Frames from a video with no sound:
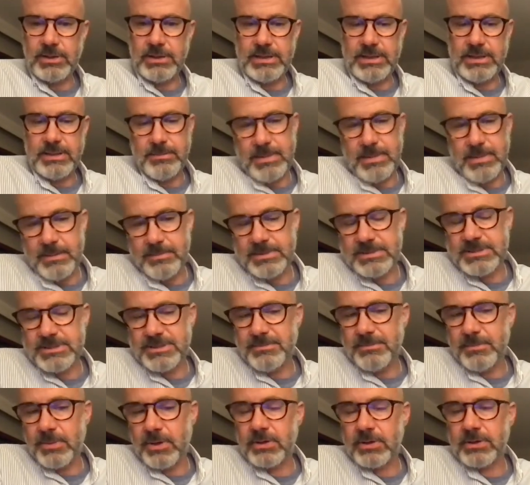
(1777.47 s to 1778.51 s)
And there may be some
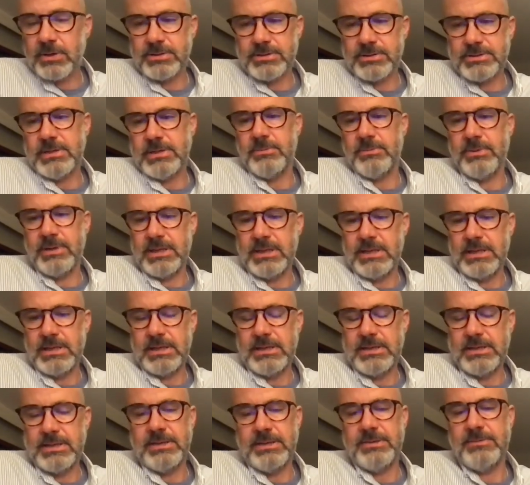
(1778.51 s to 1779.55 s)
markers that we can
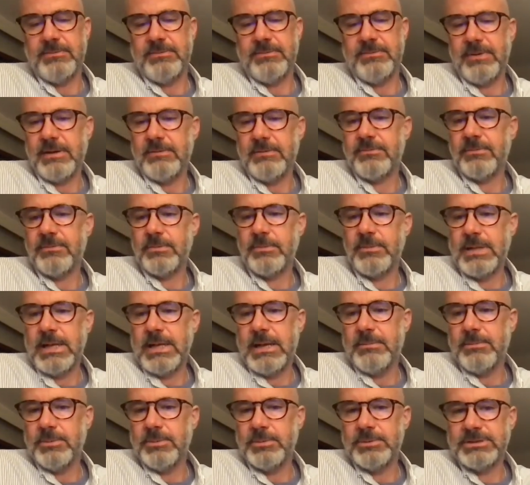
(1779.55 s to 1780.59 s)
identify from
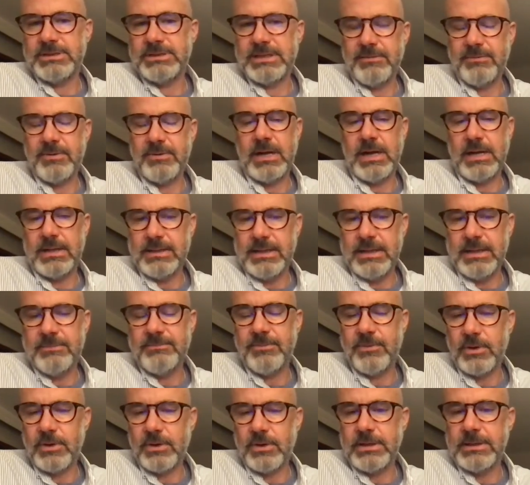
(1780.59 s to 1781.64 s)
that, but we just haven't gotten that
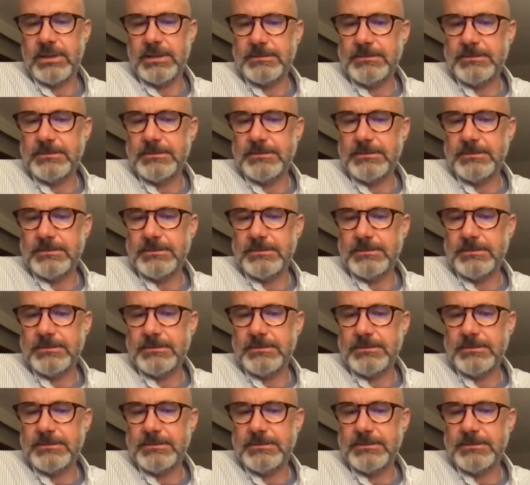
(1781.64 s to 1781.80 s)
far yet.